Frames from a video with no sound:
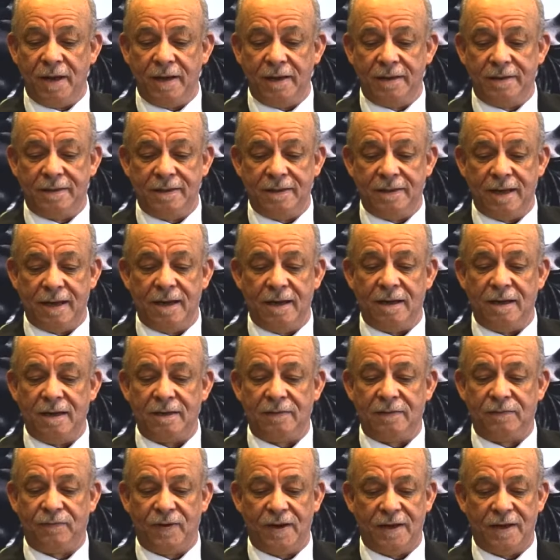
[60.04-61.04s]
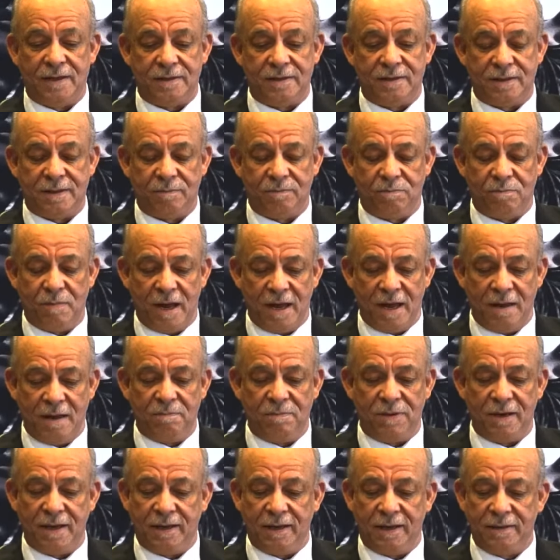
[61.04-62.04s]
But yeah, as far as my
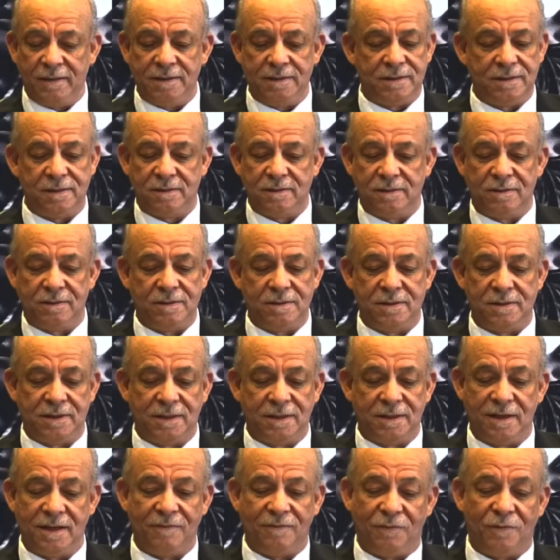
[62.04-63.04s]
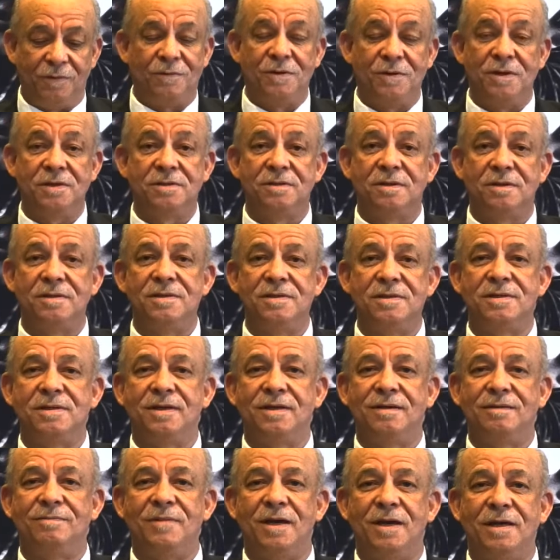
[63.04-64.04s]
blackness is concerned, I've always
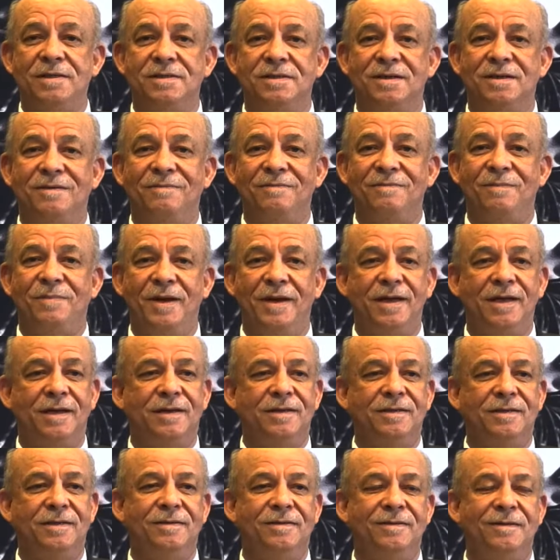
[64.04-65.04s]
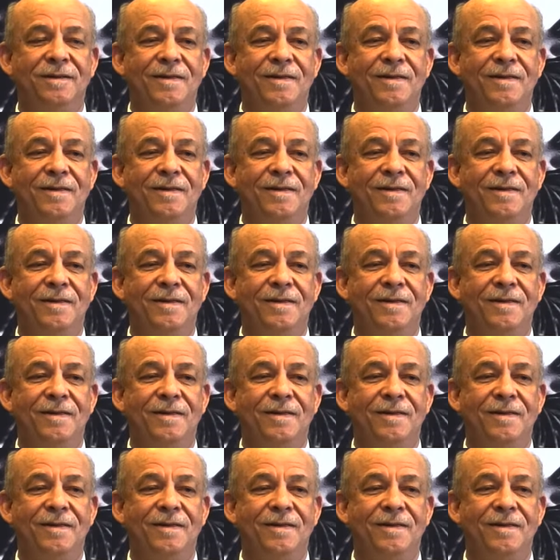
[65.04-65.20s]
considered myself black.